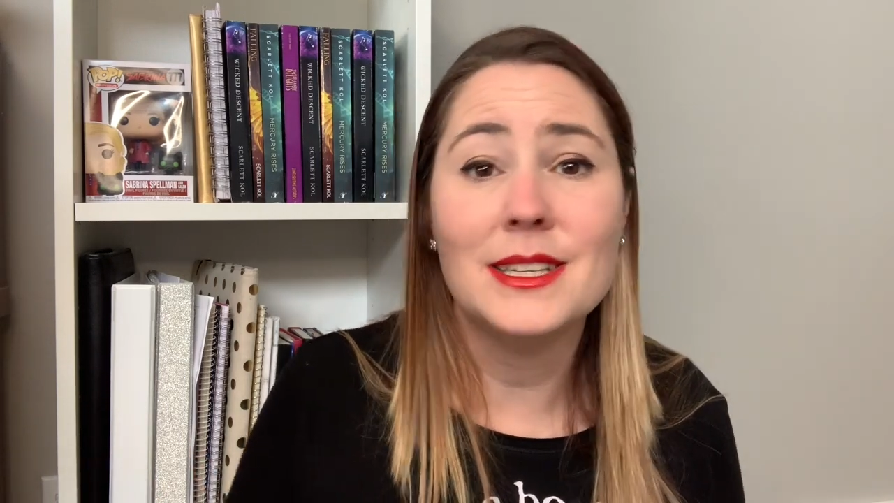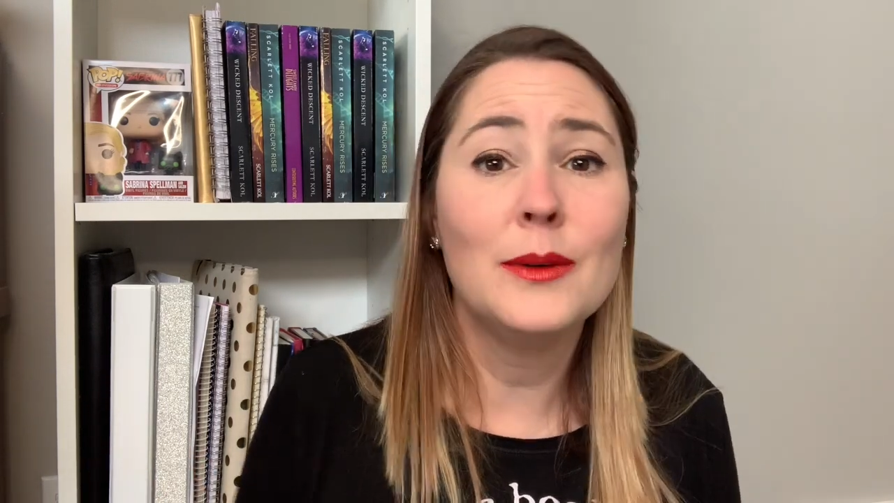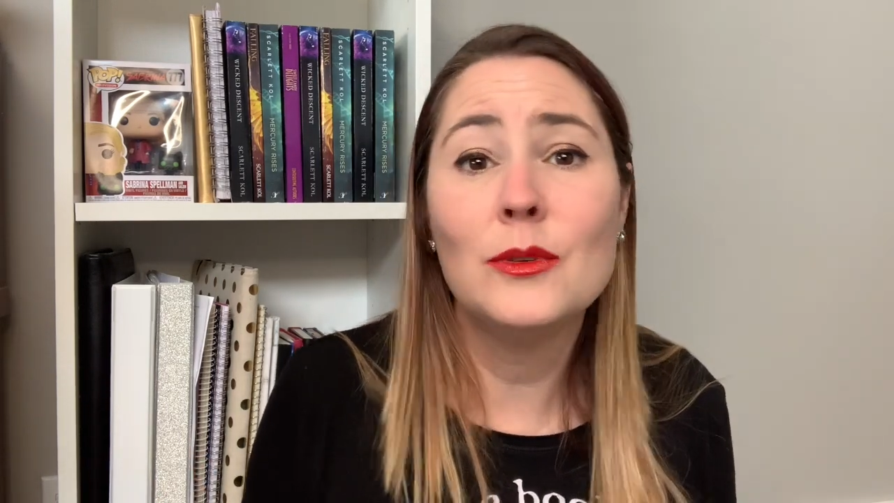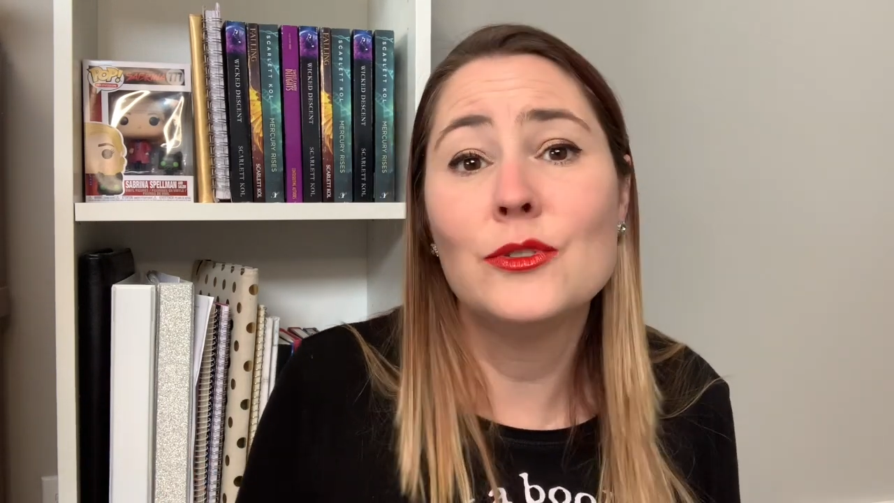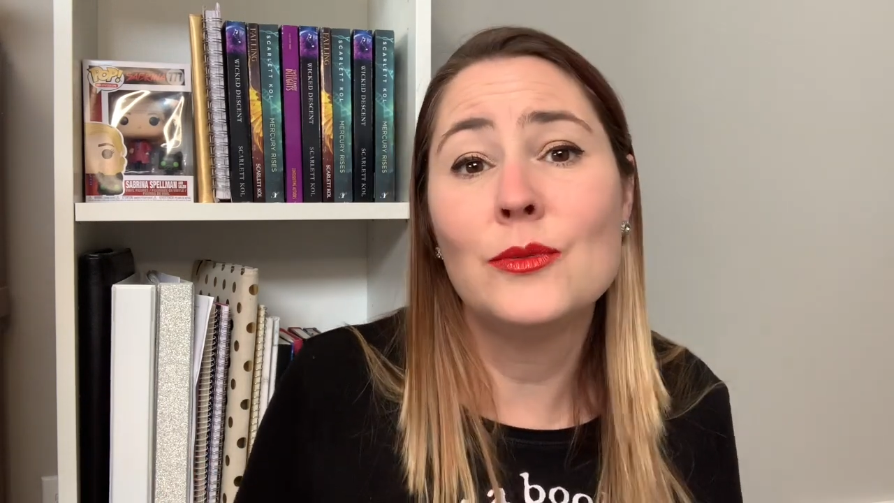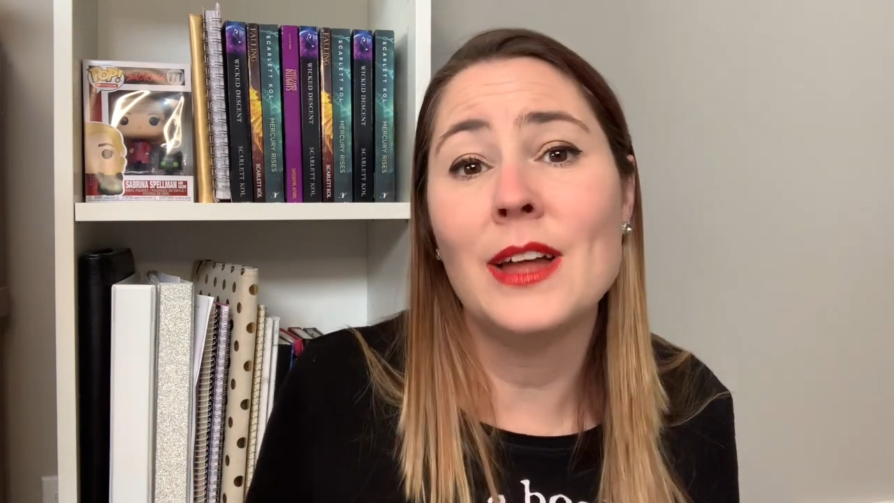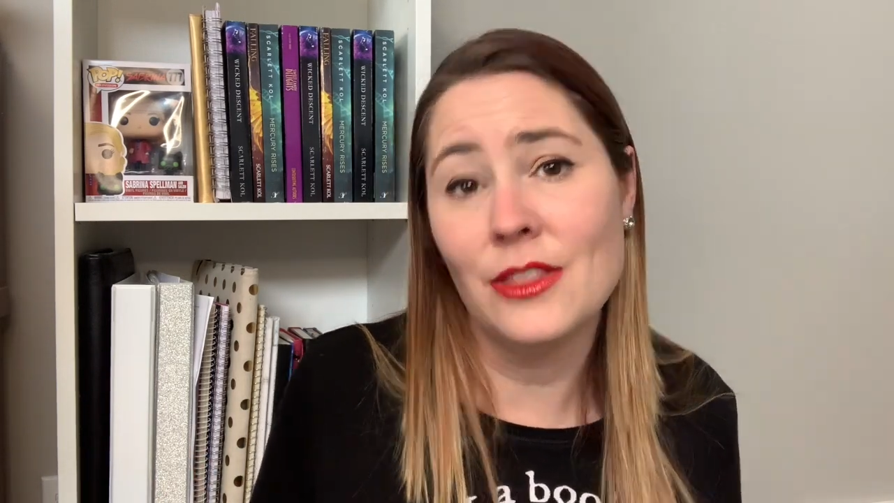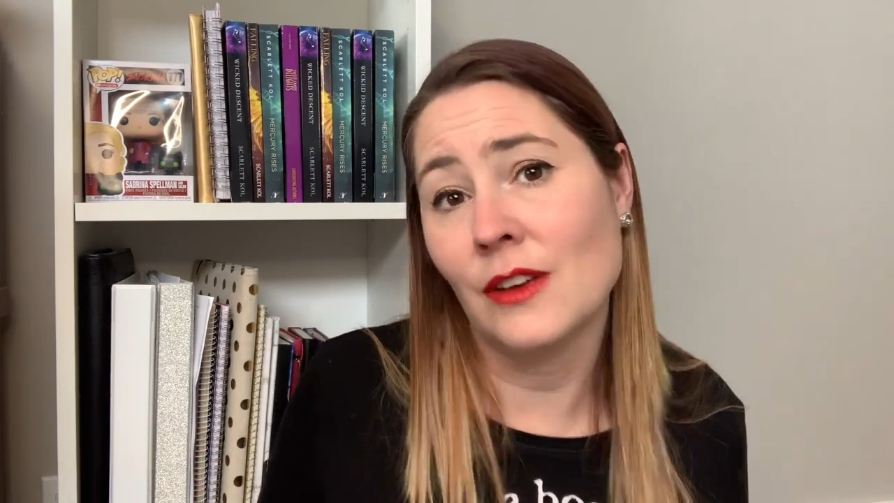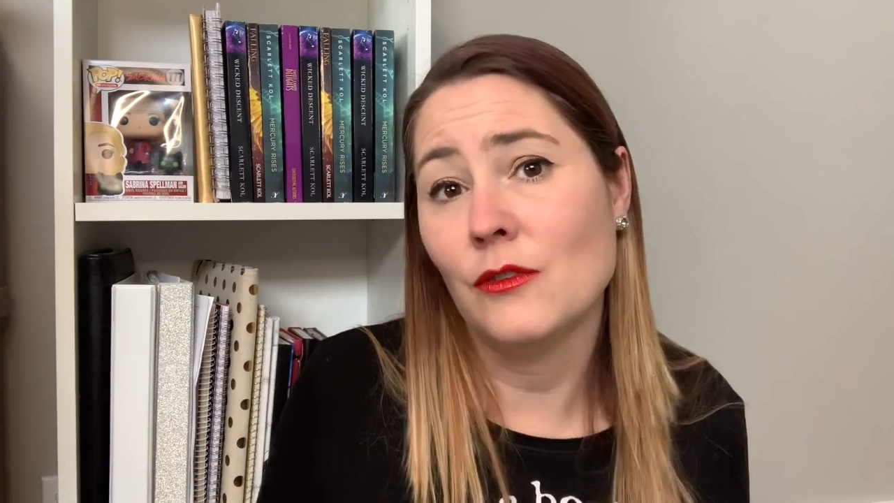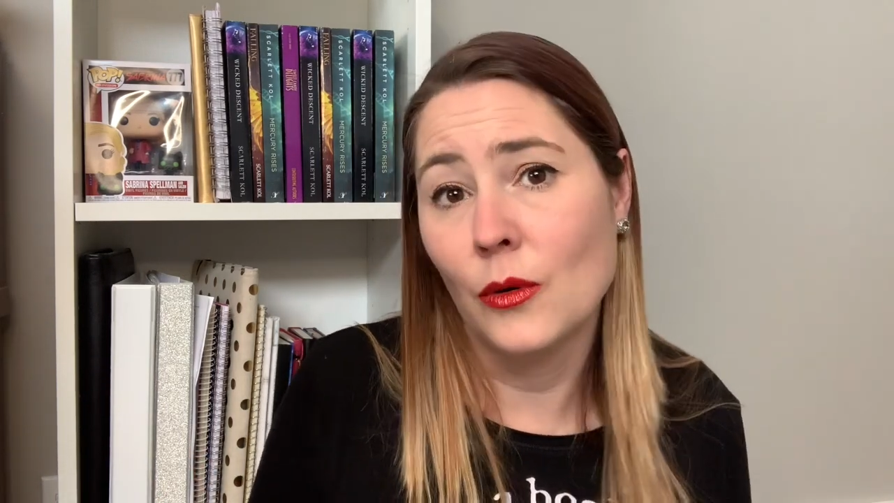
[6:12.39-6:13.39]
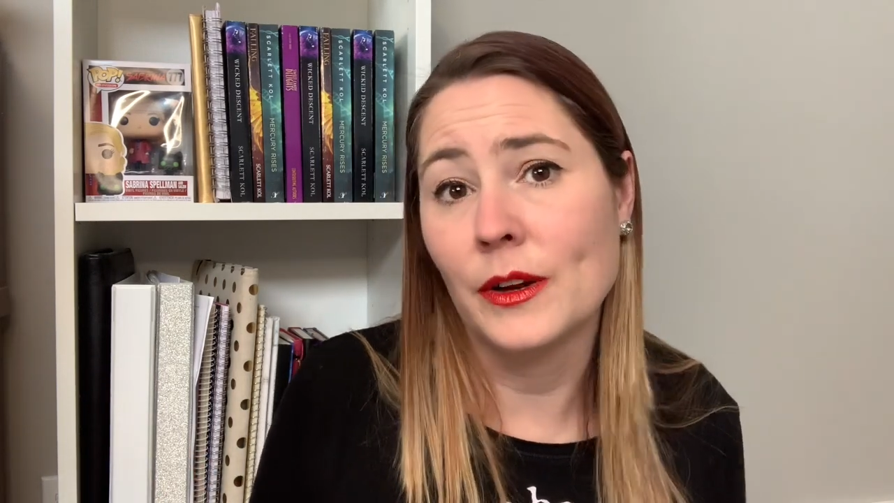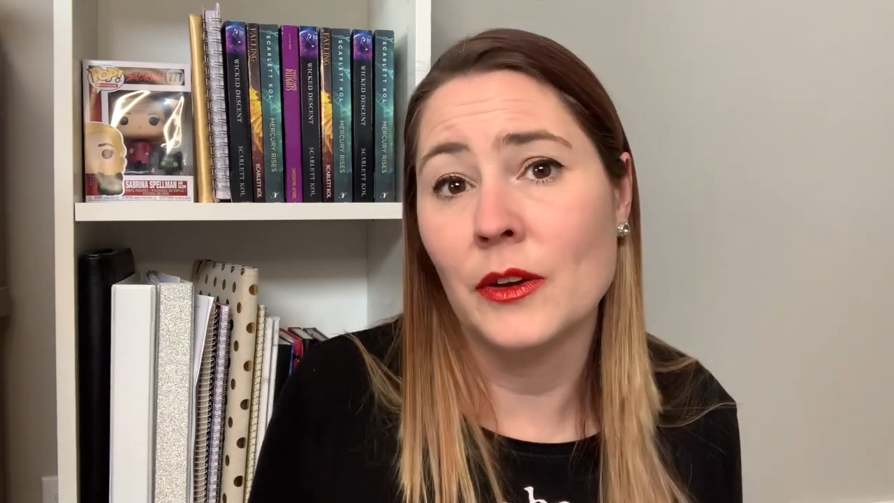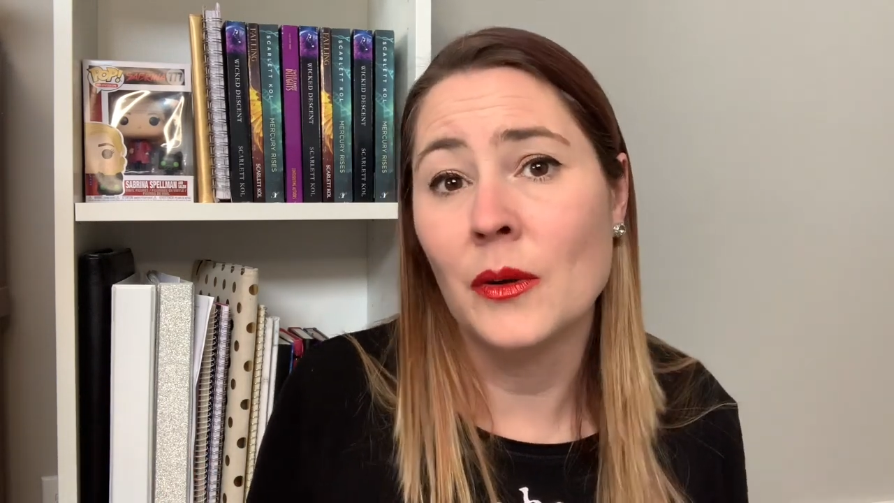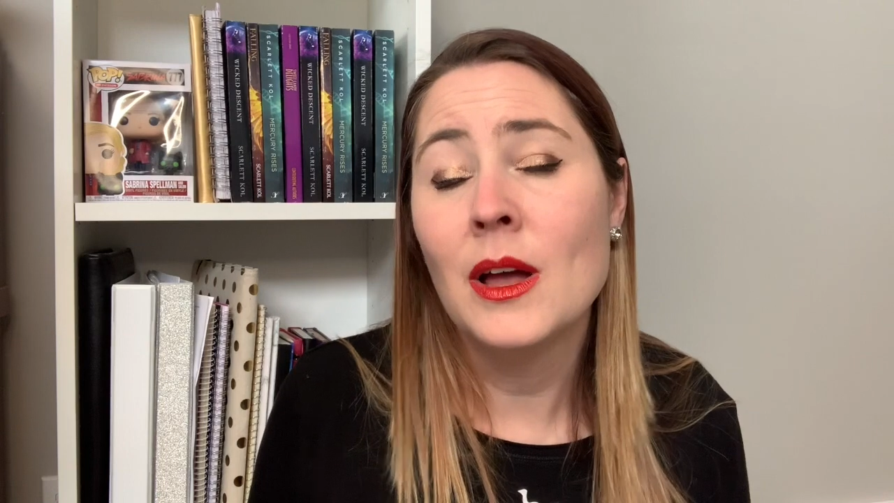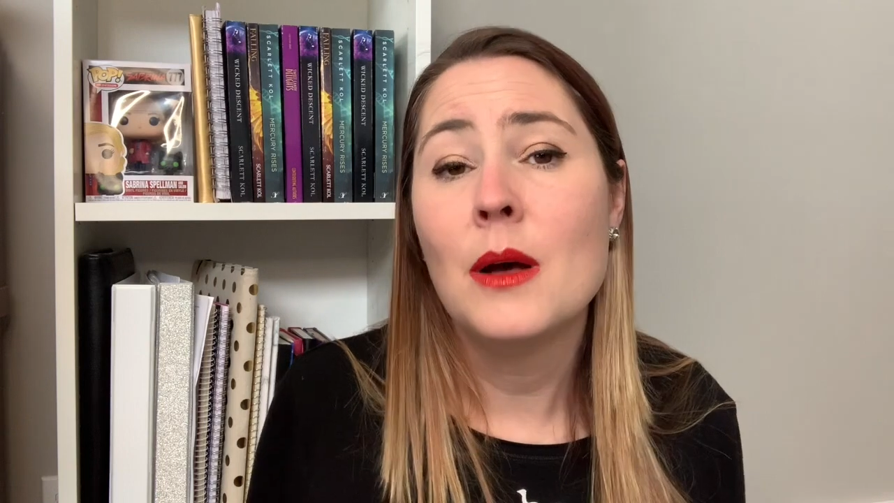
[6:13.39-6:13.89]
and will do nothing for you.